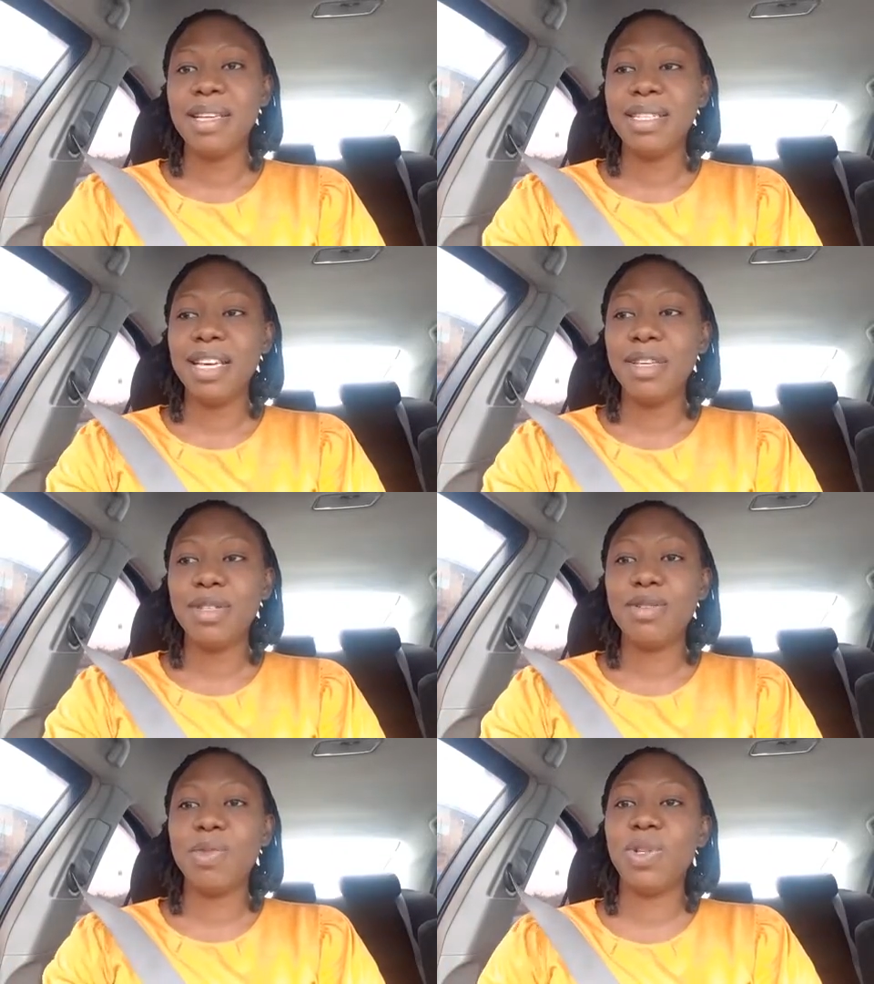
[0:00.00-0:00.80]
Thank you
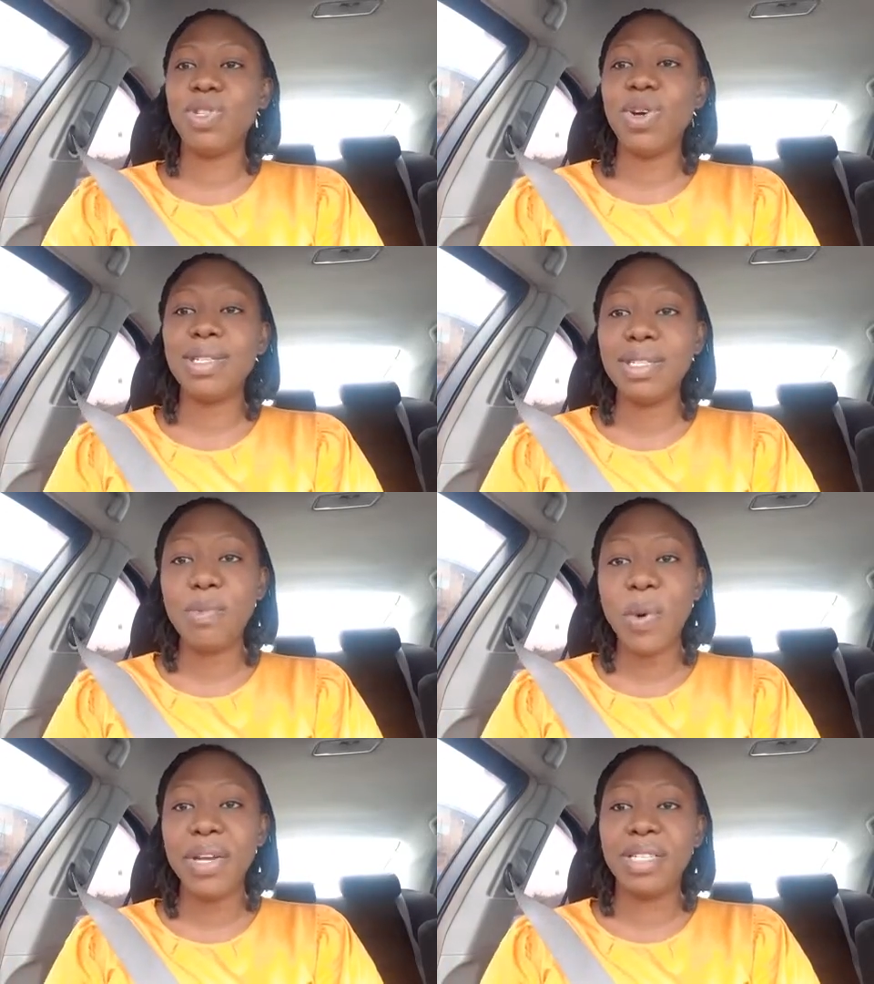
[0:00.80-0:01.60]
so much. All these
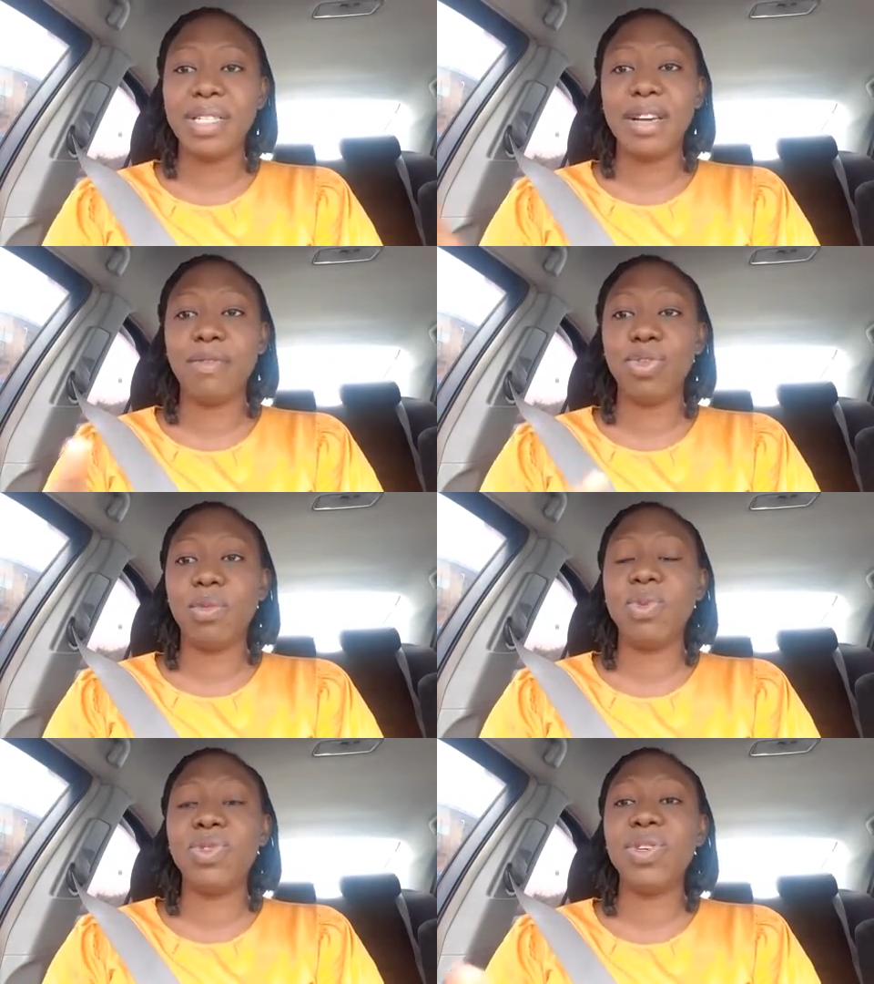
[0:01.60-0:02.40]
points that I've
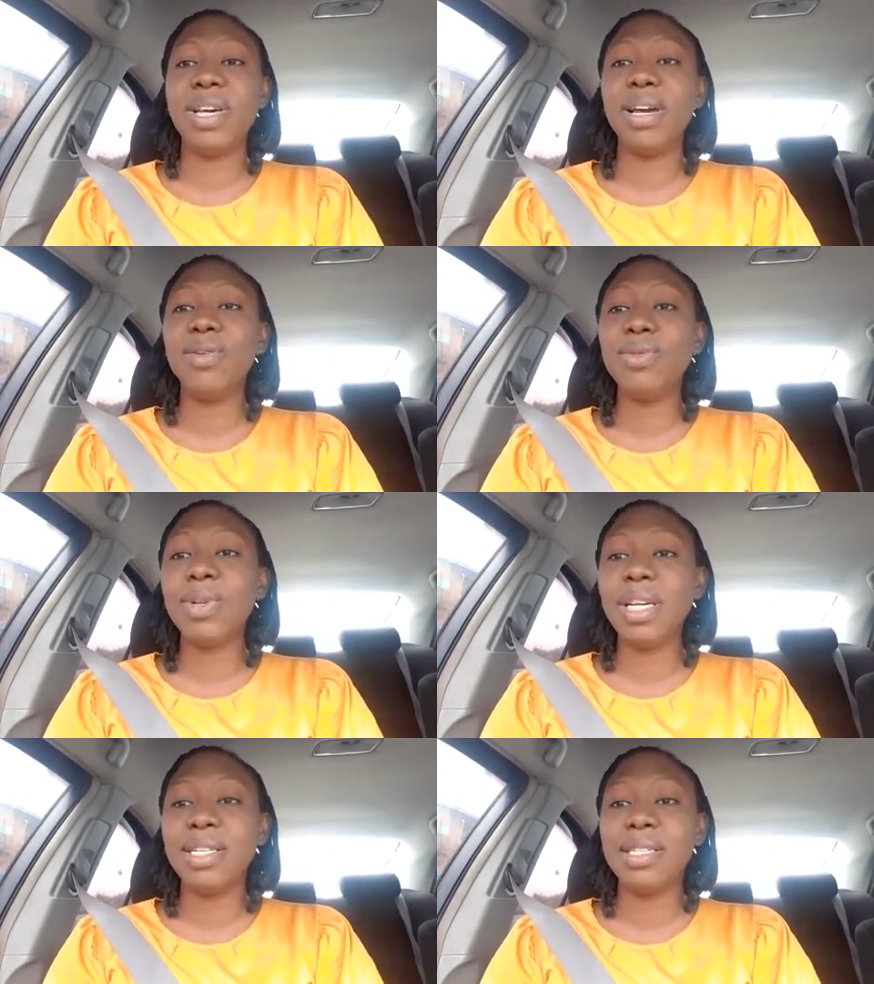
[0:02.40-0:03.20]
dropped, you can
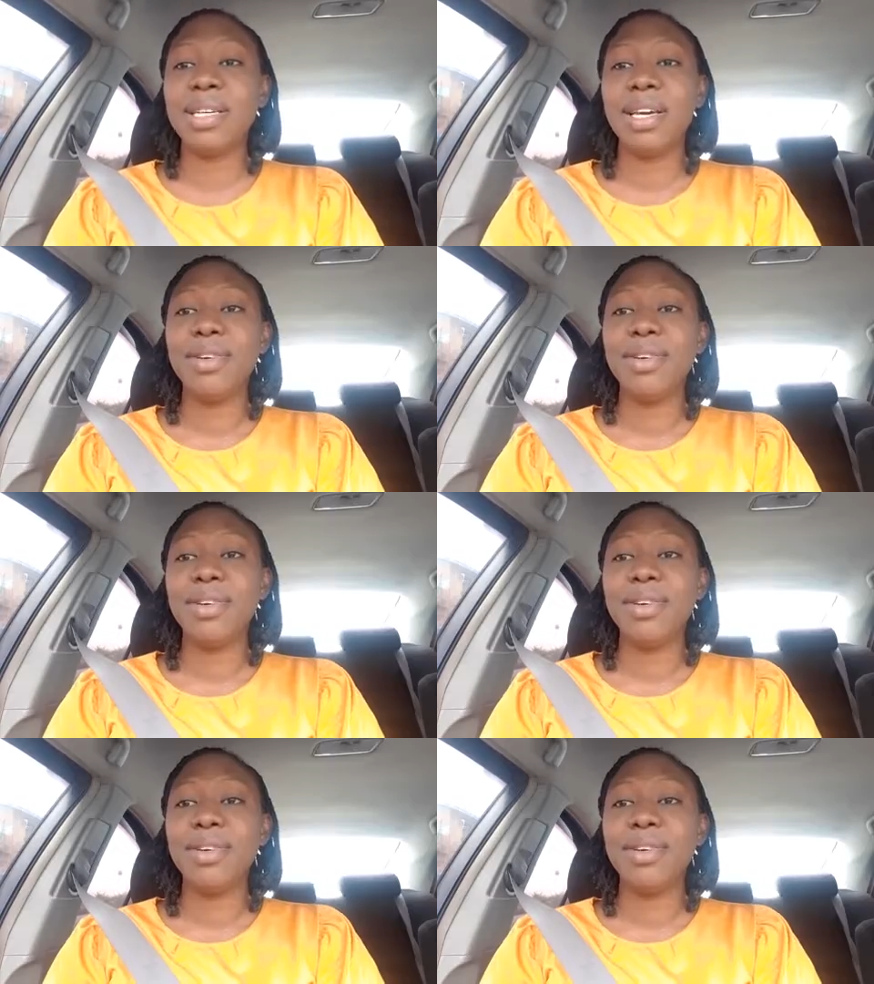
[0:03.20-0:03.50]
Google it,